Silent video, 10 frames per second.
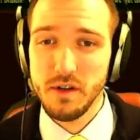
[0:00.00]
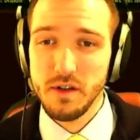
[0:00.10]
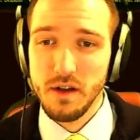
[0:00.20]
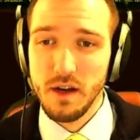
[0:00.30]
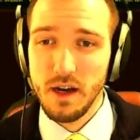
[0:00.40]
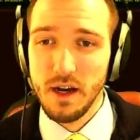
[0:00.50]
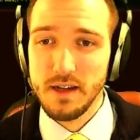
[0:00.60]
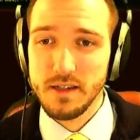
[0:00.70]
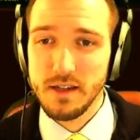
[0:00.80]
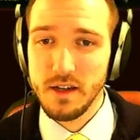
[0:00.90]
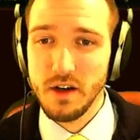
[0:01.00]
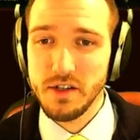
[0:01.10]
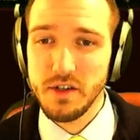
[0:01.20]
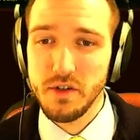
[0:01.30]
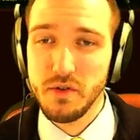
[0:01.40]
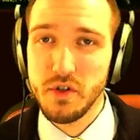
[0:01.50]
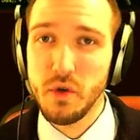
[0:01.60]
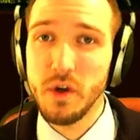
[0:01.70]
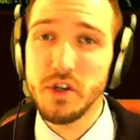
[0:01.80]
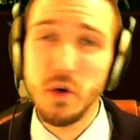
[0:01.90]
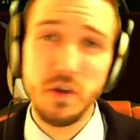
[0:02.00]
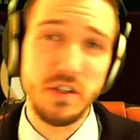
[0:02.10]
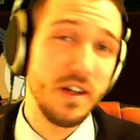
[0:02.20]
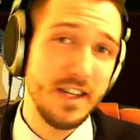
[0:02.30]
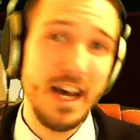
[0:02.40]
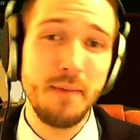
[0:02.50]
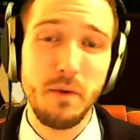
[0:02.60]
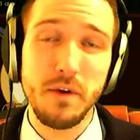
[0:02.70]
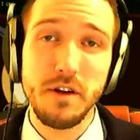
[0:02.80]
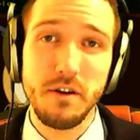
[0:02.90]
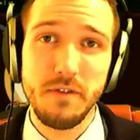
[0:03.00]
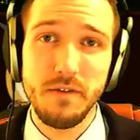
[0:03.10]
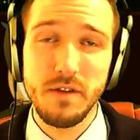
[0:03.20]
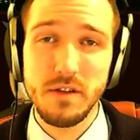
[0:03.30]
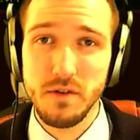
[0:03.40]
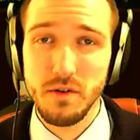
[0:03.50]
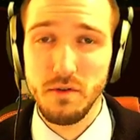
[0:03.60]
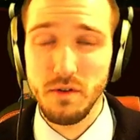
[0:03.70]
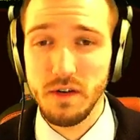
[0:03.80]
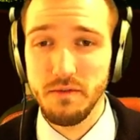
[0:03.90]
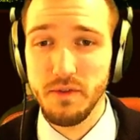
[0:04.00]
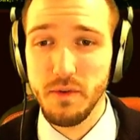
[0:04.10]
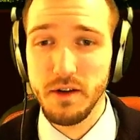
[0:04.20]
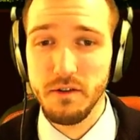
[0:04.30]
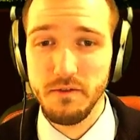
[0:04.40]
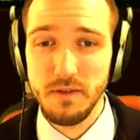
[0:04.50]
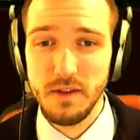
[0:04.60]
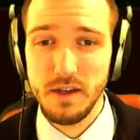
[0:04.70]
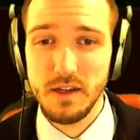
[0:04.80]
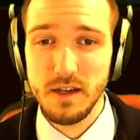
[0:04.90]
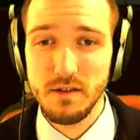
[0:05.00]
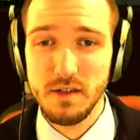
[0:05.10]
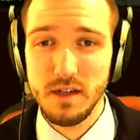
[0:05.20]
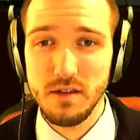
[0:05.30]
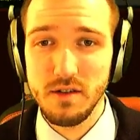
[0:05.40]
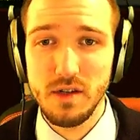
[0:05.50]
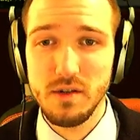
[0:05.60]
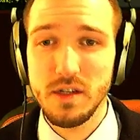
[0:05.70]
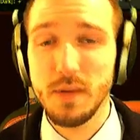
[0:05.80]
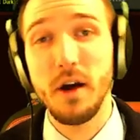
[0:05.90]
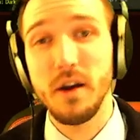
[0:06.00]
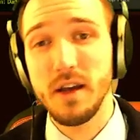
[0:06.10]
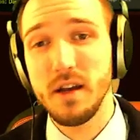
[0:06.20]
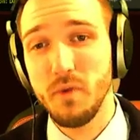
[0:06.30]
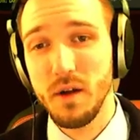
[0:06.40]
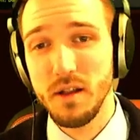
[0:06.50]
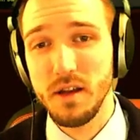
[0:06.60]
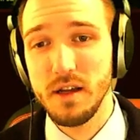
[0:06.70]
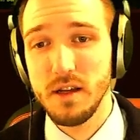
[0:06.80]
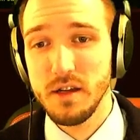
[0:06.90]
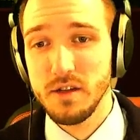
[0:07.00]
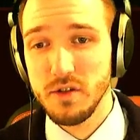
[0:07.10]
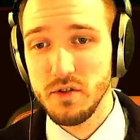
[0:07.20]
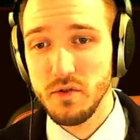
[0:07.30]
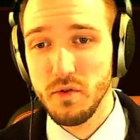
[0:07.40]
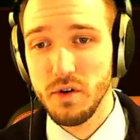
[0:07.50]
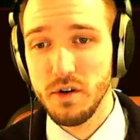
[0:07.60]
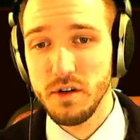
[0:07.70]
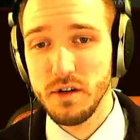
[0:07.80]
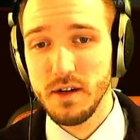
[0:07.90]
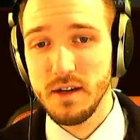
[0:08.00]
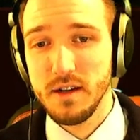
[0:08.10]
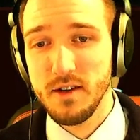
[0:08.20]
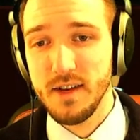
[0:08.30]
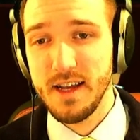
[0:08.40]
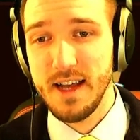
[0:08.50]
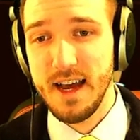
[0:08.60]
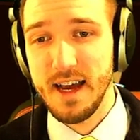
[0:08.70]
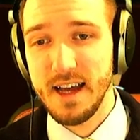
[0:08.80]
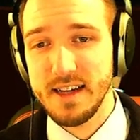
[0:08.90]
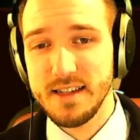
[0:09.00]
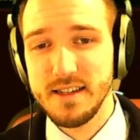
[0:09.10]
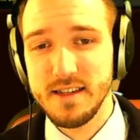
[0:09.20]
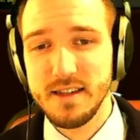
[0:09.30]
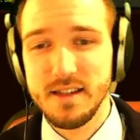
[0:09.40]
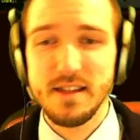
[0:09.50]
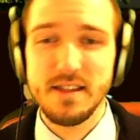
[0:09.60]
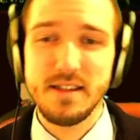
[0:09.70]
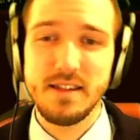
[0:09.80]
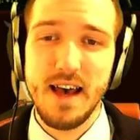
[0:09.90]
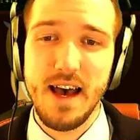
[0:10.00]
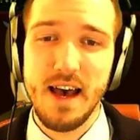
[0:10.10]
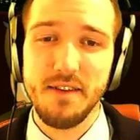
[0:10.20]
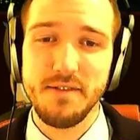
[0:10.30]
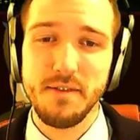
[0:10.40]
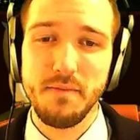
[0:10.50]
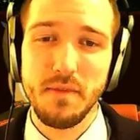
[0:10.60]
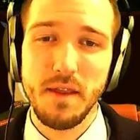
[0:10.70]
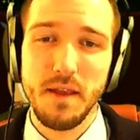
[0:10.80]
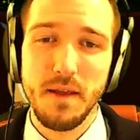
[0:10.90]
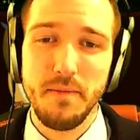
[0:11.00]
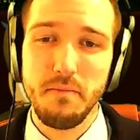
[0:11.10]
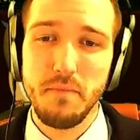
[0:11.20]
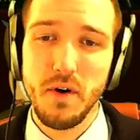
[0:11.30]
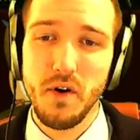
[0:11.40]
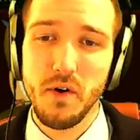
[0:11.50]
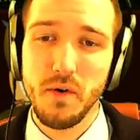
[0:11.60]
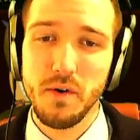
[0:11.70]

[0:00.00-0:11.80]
is going to cost you 200 tokens on top of that 150, so a total of 350 to get your tier 2. It's going to be arcane quality: sword, great axe, staff, bow,